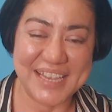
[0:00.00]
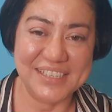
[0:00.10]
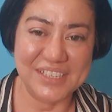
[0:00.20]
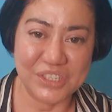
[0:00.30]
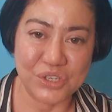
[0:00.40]

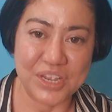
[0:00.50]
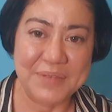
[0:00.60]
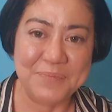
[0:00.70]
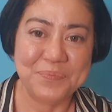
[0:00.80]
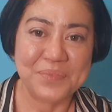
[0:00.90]

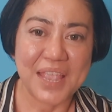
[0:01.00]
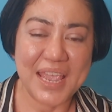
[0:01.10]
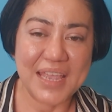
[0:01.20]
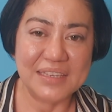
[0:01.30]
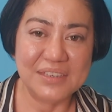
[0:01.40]
Dentistry.
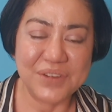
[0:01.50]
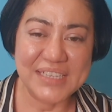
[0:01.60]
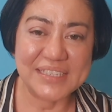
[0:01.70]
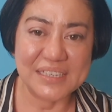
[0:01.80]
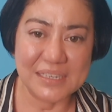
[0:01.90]
And
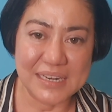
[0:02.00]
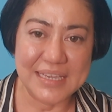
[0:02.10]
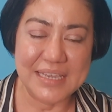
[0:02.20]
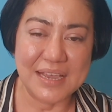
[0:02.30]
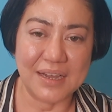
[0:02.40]

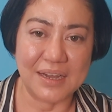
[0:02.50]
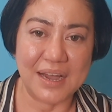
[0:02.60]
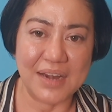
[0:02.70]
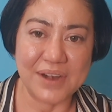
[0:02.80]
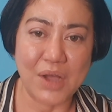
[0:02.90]
recently,
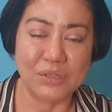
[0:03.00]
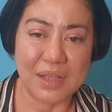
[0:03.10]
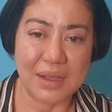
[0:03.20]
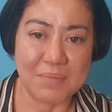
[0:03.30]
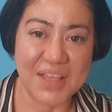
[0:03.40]
around
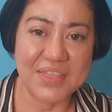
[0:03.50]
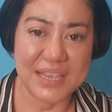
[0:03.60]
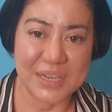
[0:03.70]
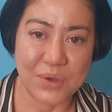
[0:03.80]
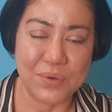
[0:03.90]
a month
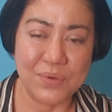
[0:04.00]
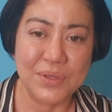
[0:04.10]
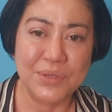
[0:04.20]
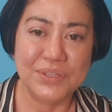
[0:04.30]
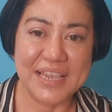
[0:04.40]
ago,
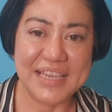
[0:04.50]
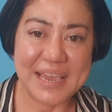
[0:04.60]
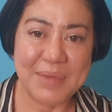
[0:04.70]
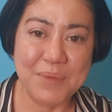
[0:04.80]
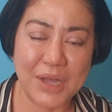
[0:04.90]
they
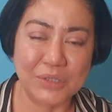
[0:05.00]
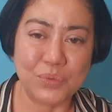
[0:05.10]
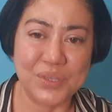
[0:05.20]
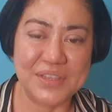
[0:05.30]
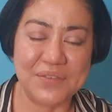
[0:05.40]
came out with